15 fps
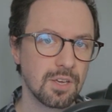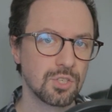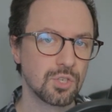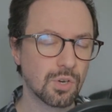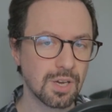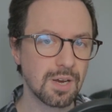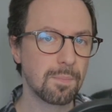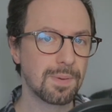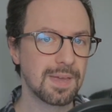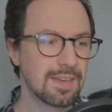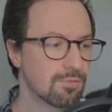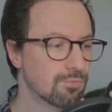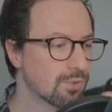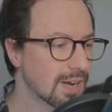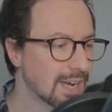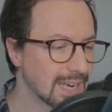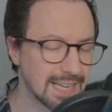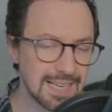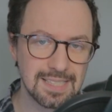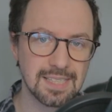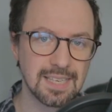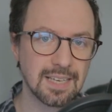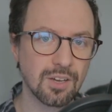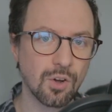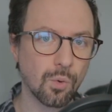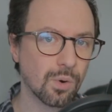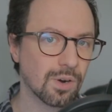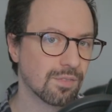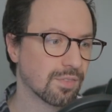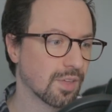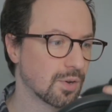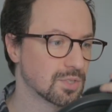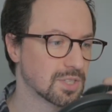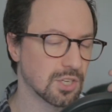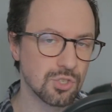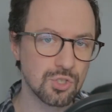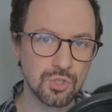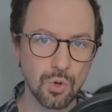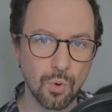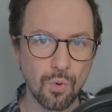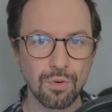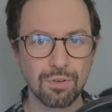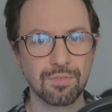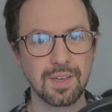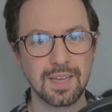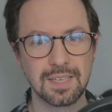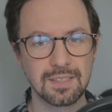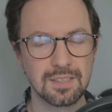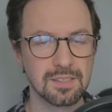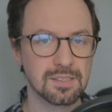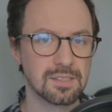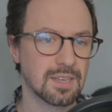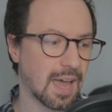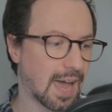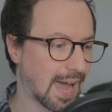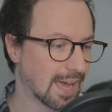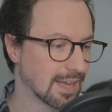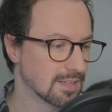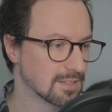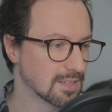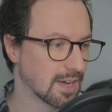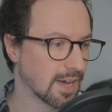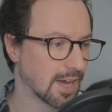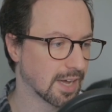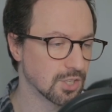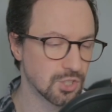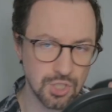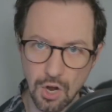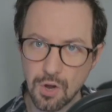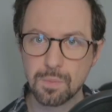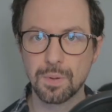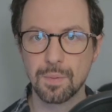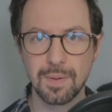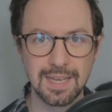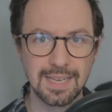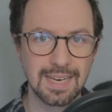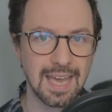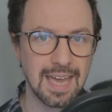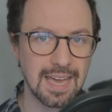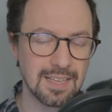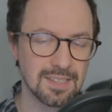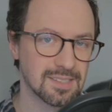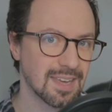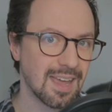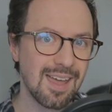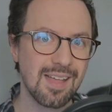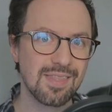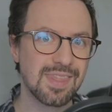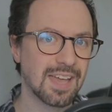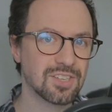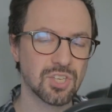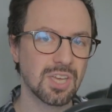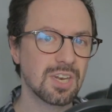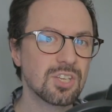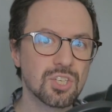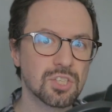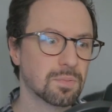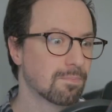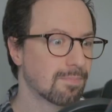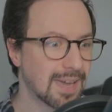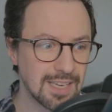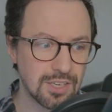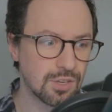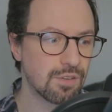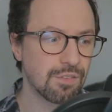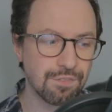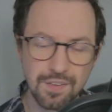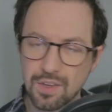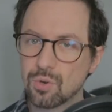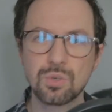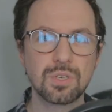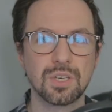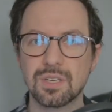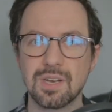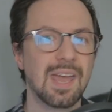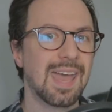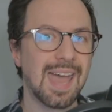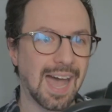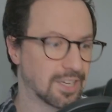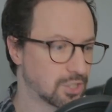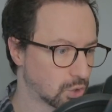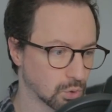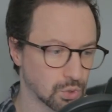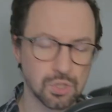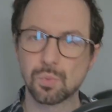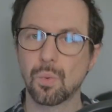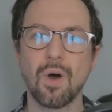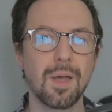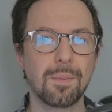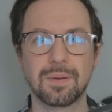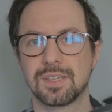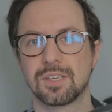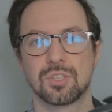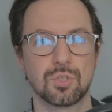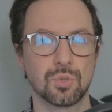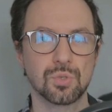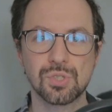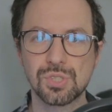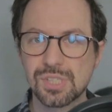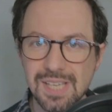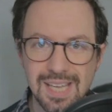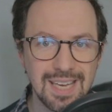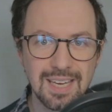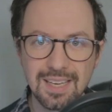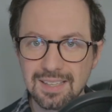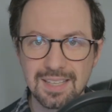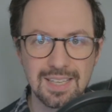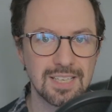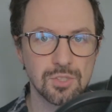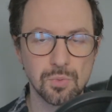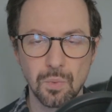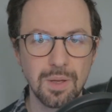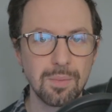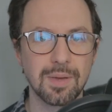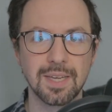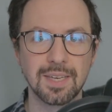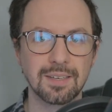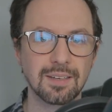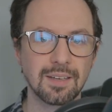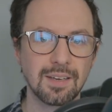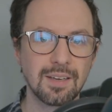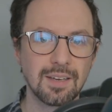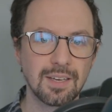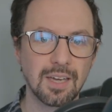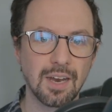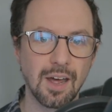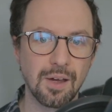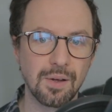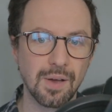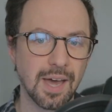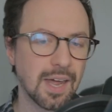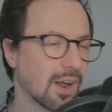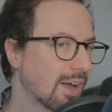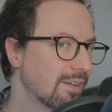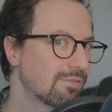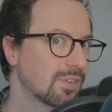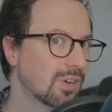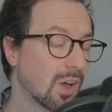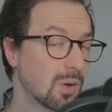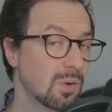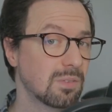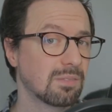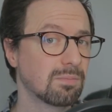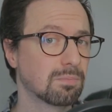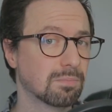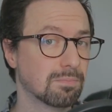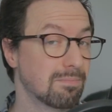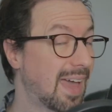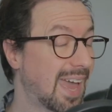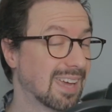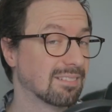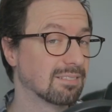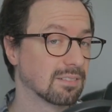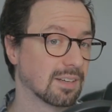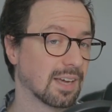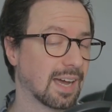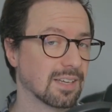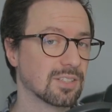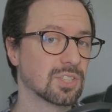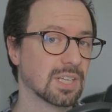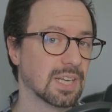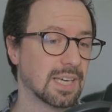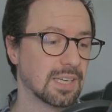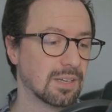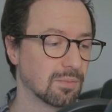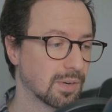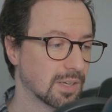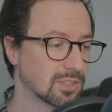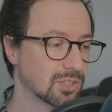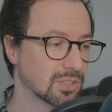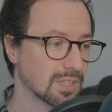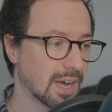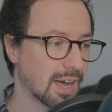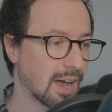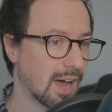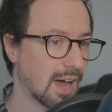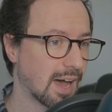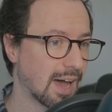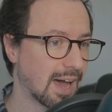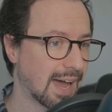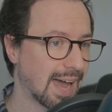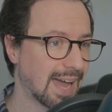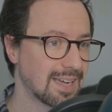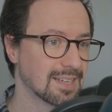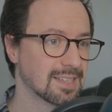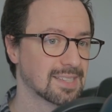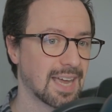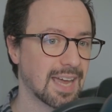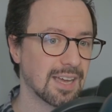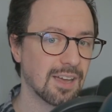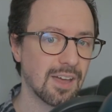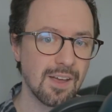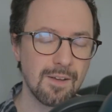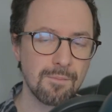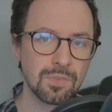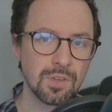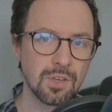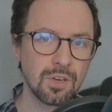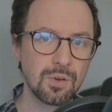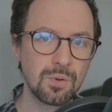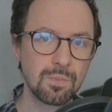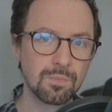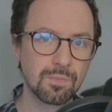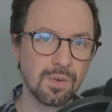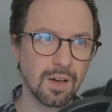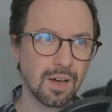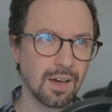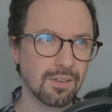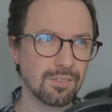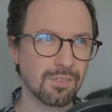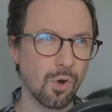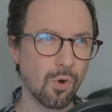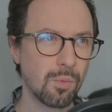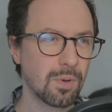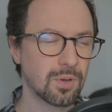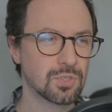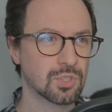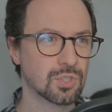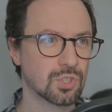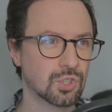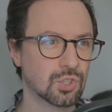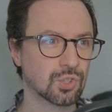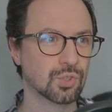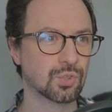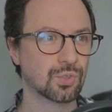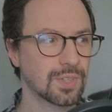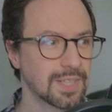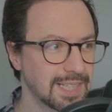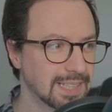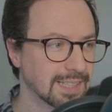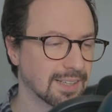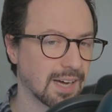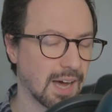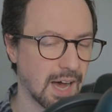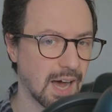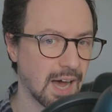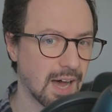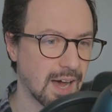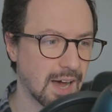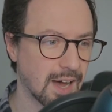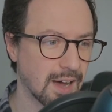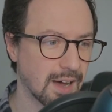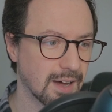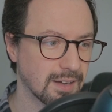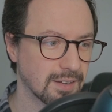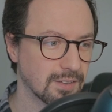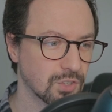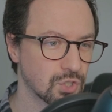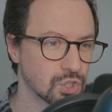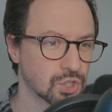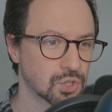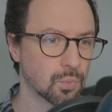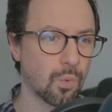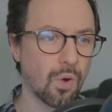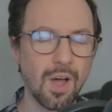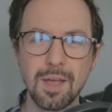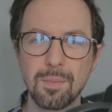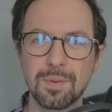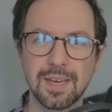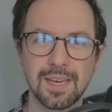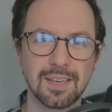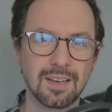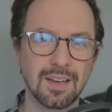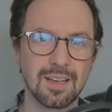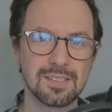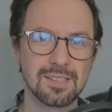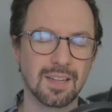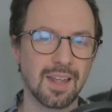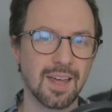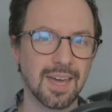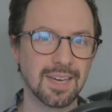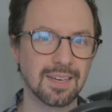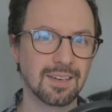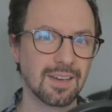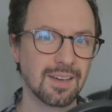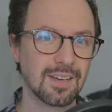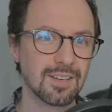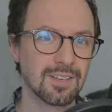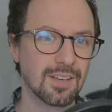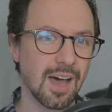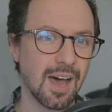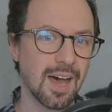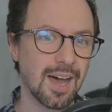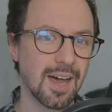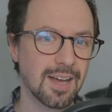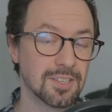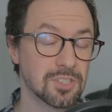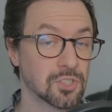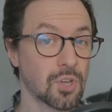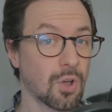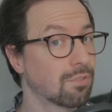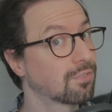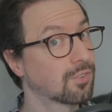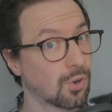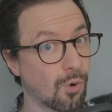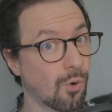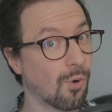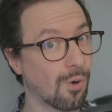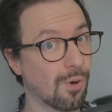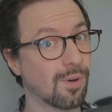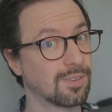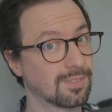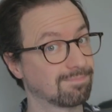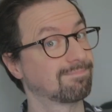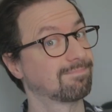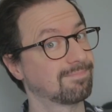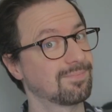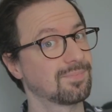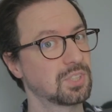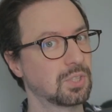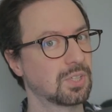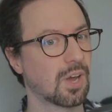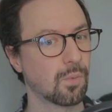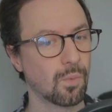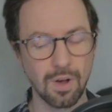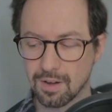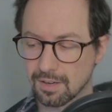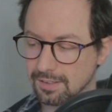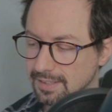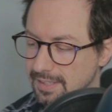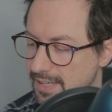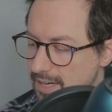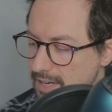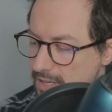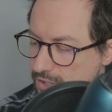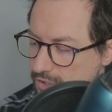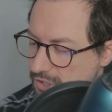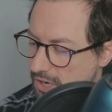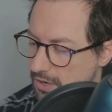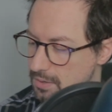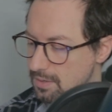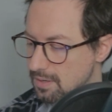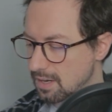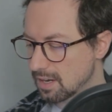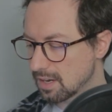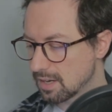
you're going to be releasing all of those endorphins and uh, and dopamine hits. That's going to just make you feel good as you're swiping, as you're seeing these women, you know. And I've known men actually, which uh, I hate to say, who almost treat uh, swiping as like uh, soft core, you know what. So